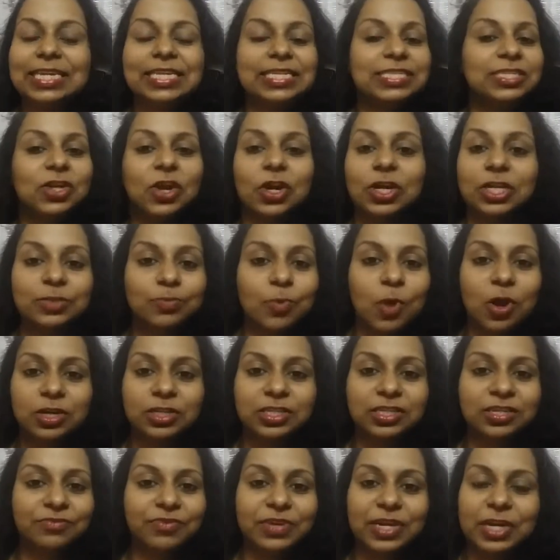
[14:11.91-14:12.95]
This is not a
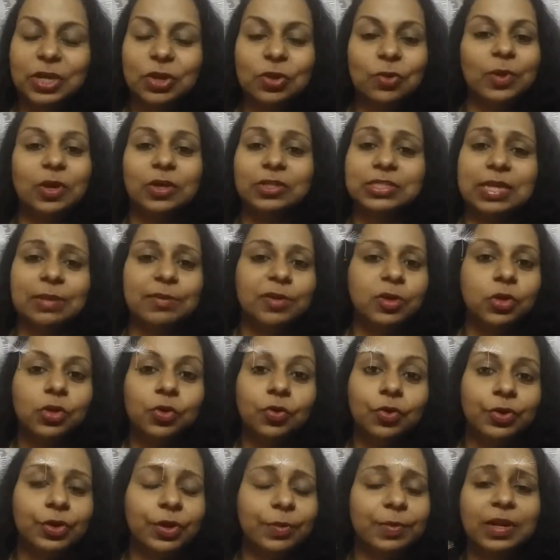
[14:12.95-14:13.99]
sponsored video, because I'm a new
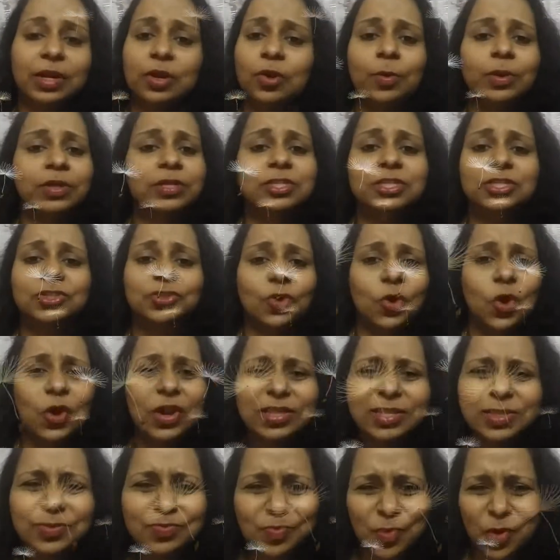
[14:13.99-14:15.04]
YouTuber, no one should
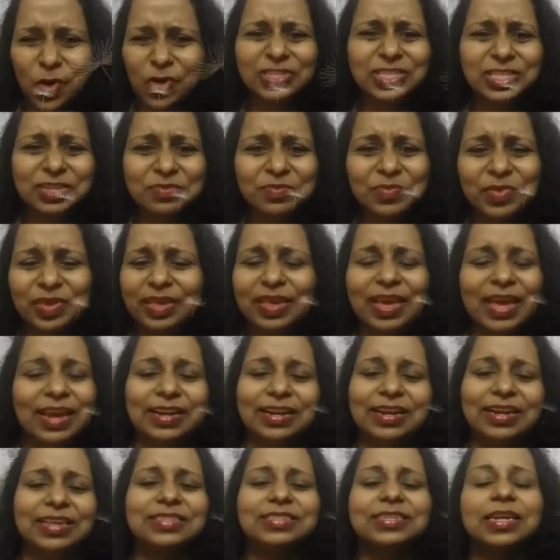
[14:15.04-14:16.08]
sponsor me
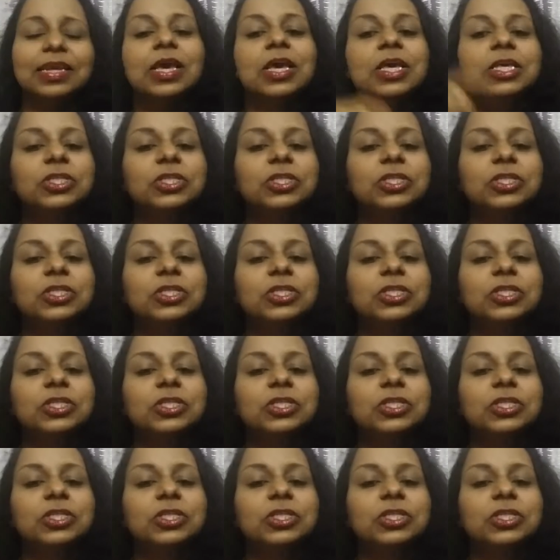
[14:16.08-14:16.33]
at least.